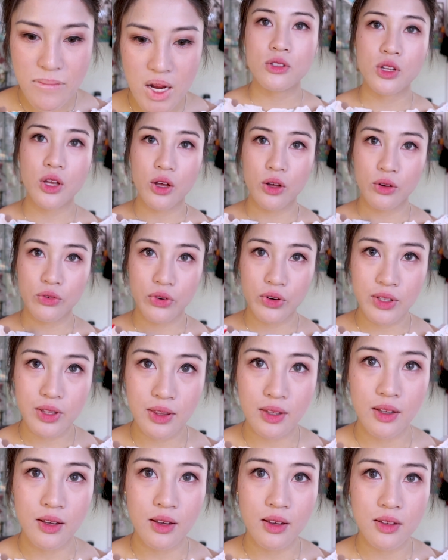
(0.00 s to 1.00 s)
So for
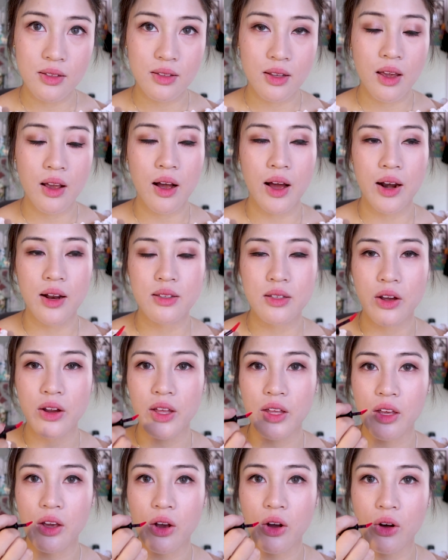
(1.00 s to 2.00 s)
these, they kind of tell
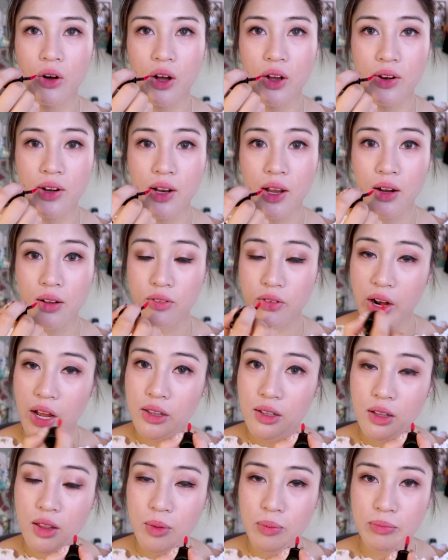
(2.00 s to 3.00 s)
you can go in
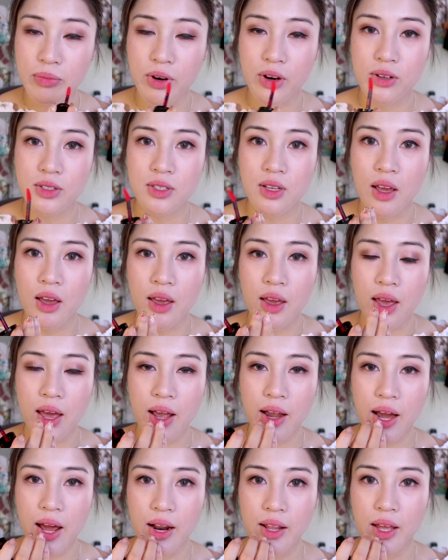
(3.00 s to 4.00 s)
around the lip first
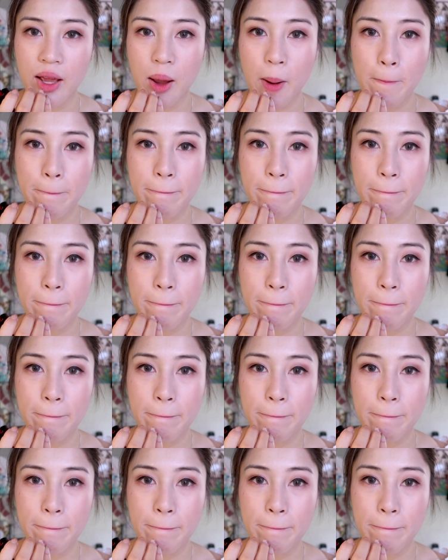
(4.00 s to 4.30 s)
and kind of